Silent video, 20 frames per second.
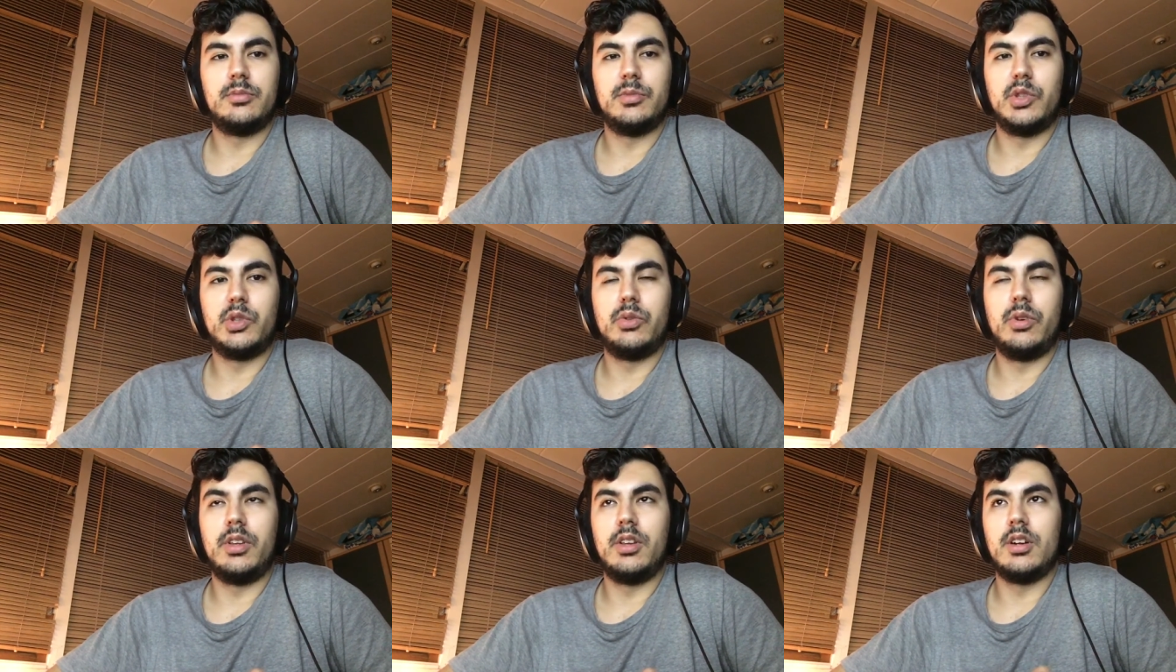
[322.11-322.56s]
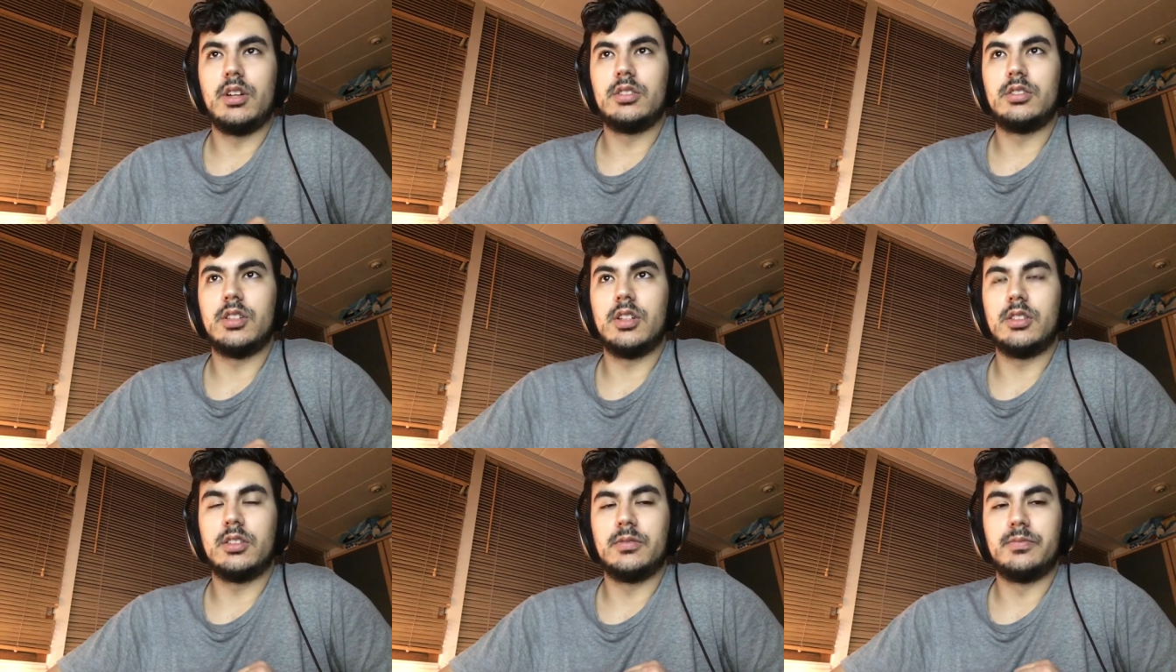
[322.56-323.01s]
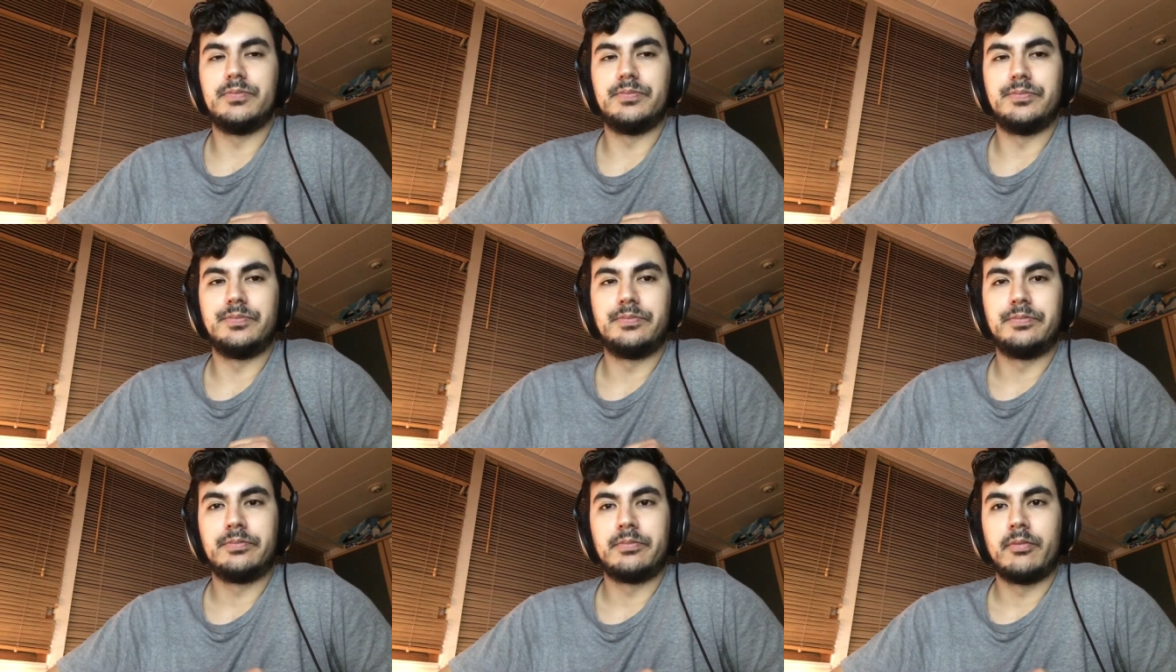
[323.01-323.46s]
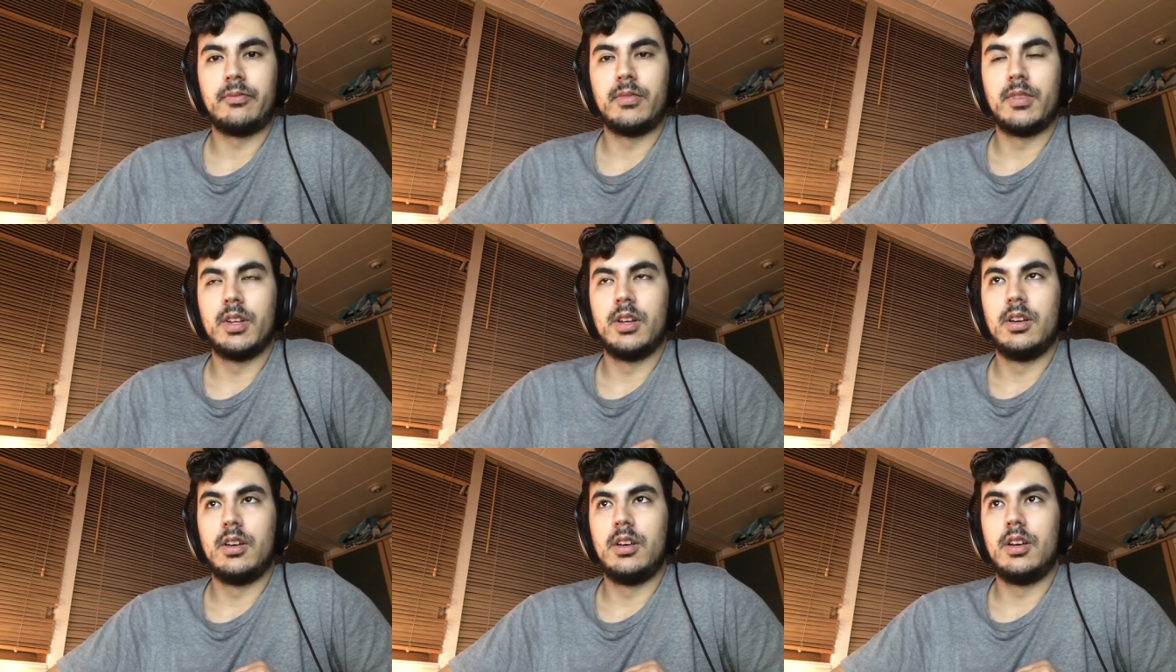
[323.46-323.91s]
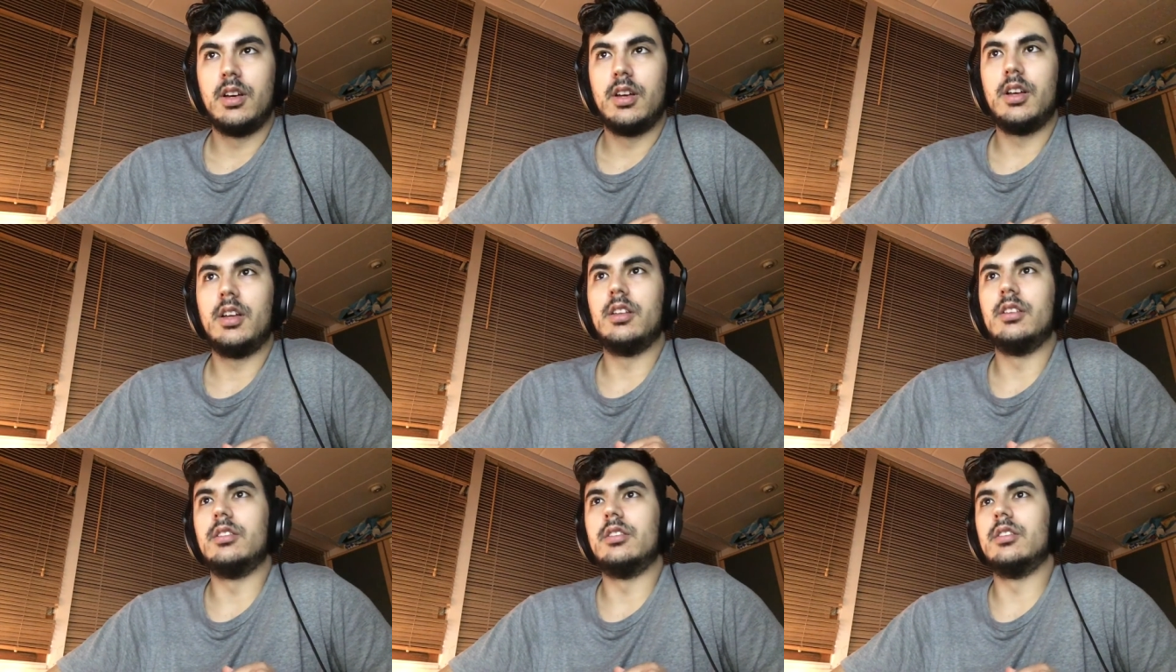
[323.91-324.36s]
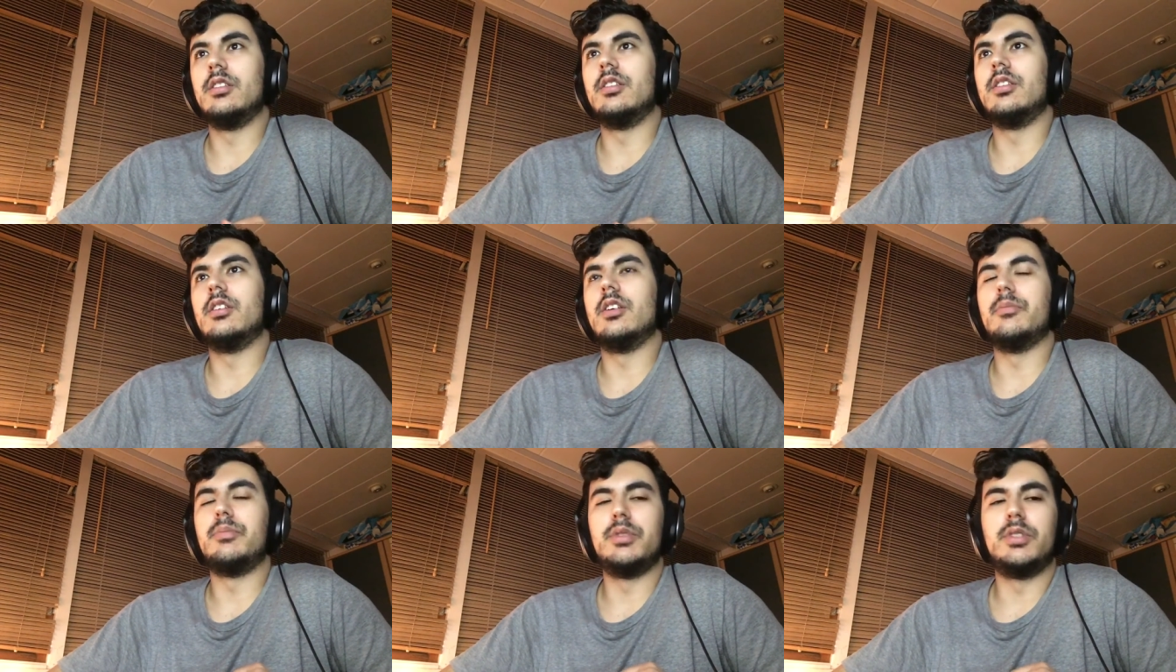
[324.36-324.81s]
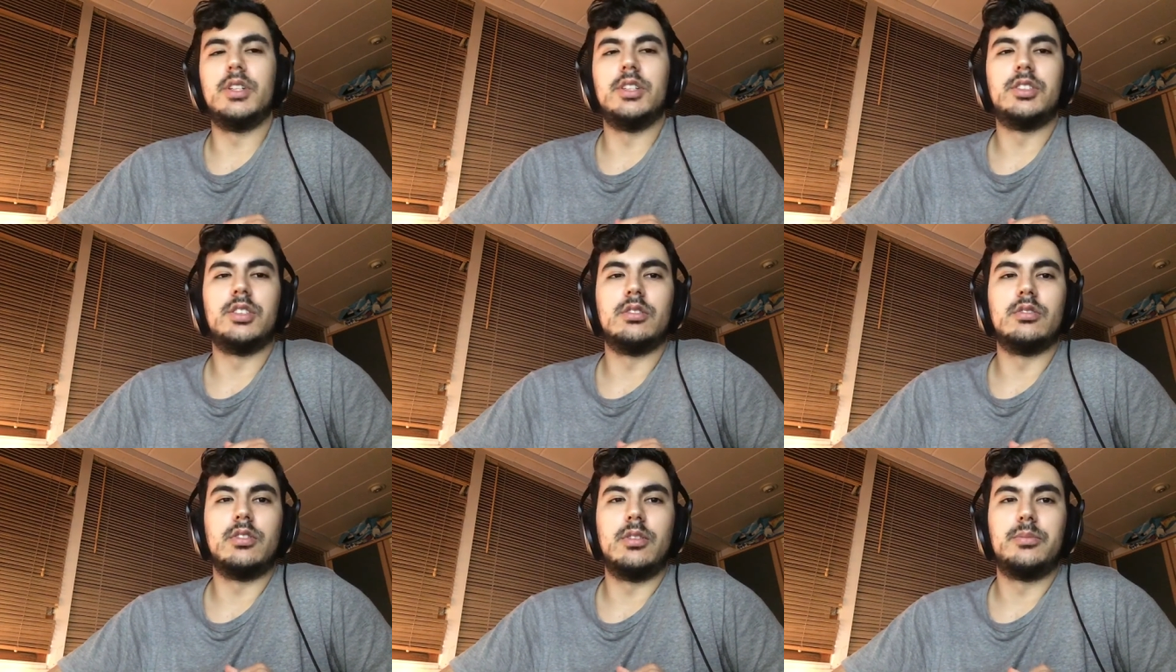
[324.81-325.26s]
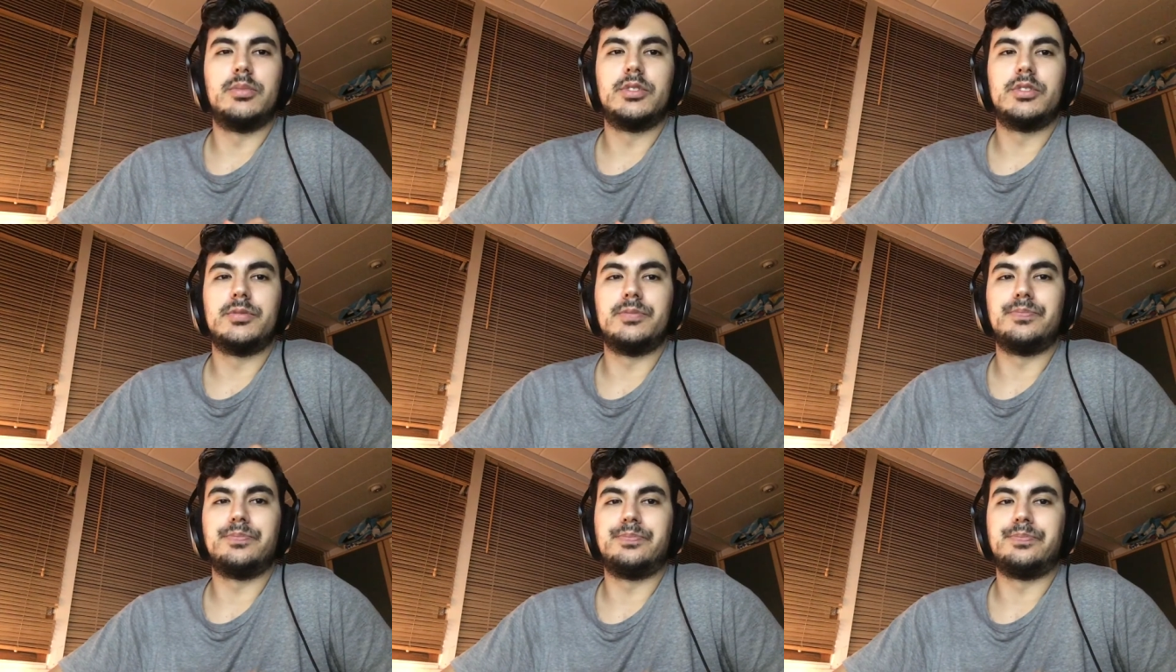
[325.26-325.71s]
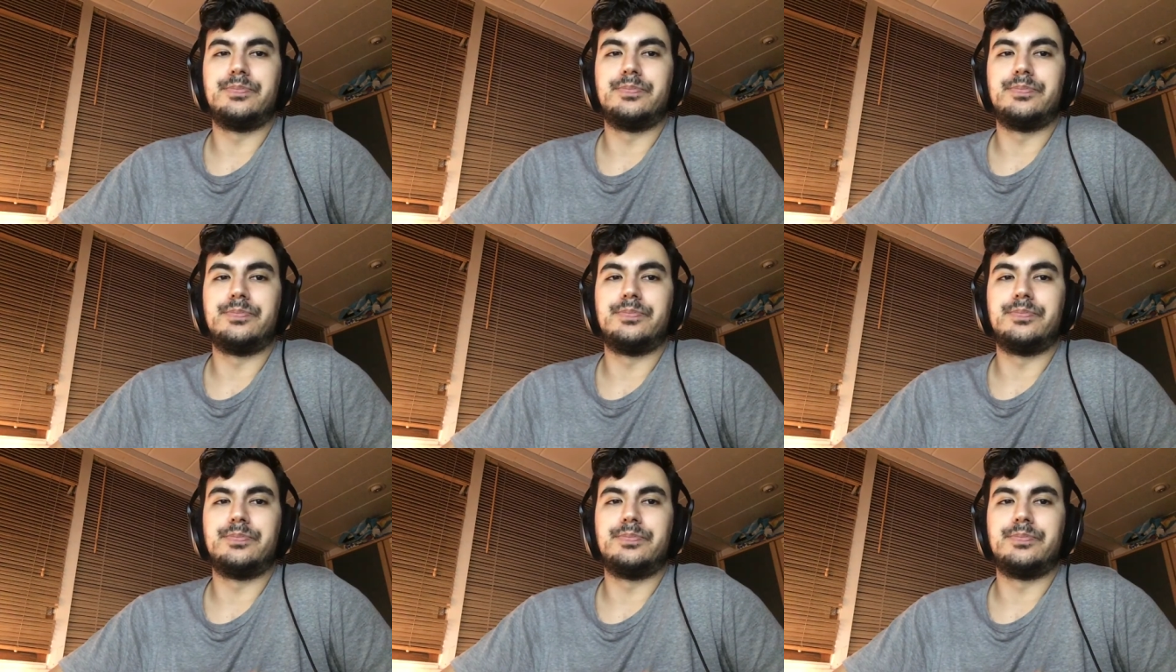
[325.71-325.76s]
between Assad and the opposition groups,